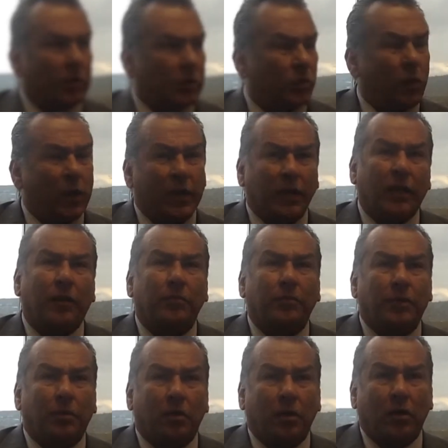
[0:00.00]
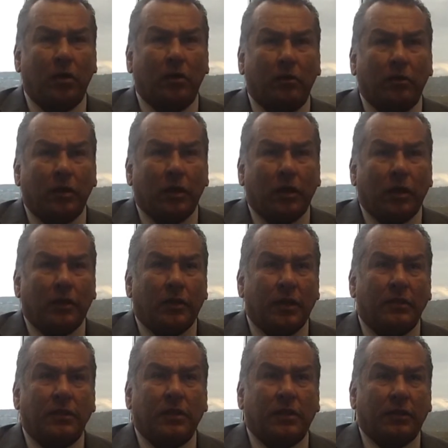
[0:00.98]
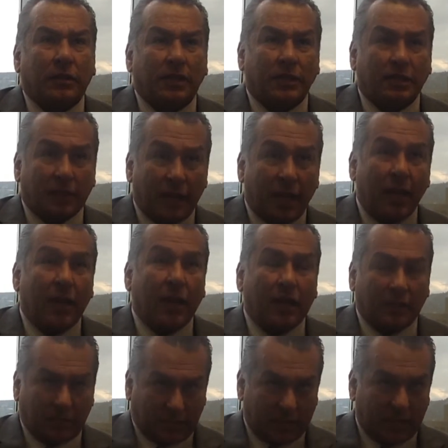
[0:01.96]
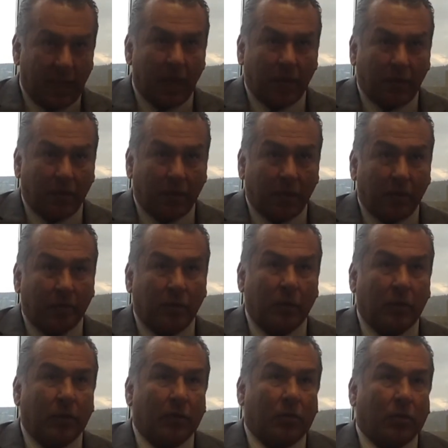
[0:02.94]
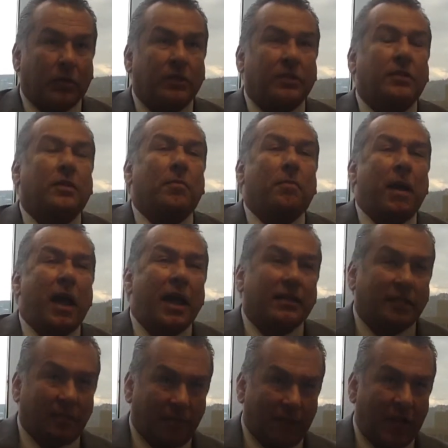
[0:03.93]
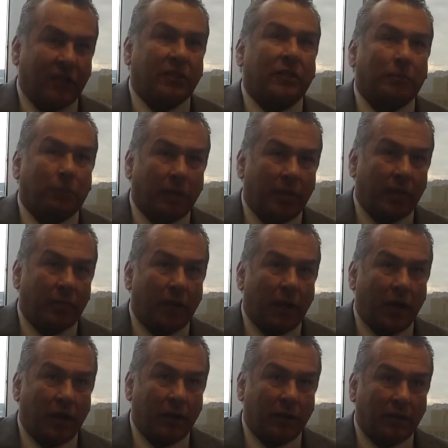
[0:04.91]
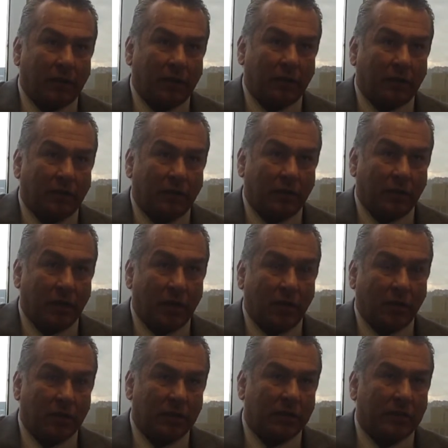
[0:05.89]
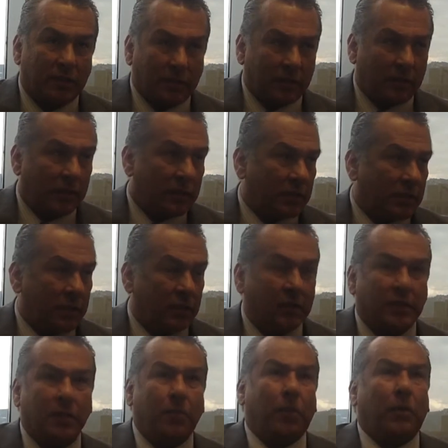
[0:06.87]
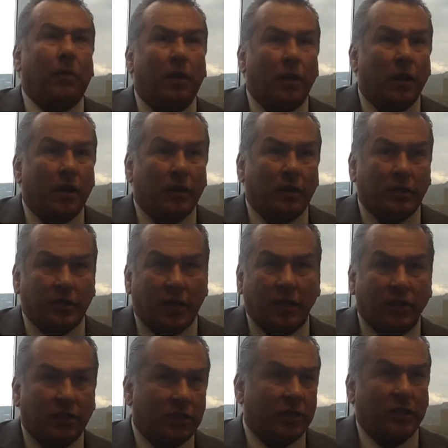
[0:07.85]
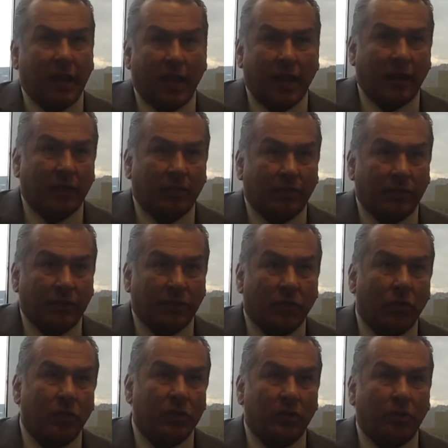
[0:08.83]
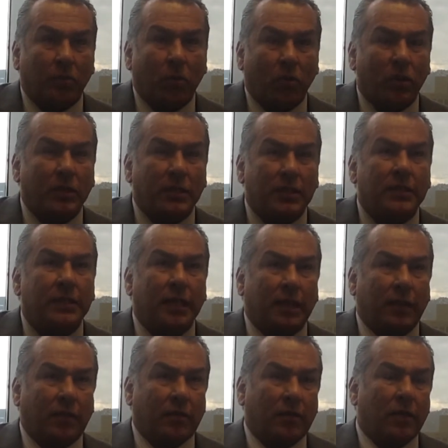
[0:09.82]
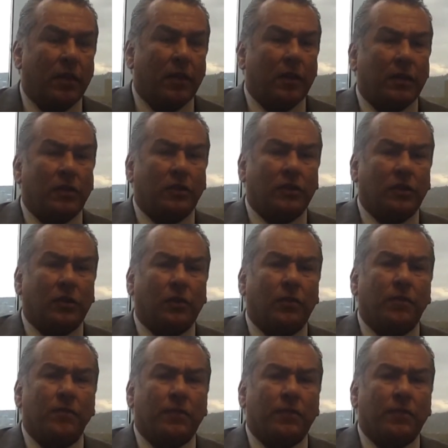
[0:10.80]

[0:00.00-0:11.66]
it's waking up tomorrow, that's a step. But what's the massive action plan behind it? Let's dig deeper. It's not just that. Let's go into more detail. So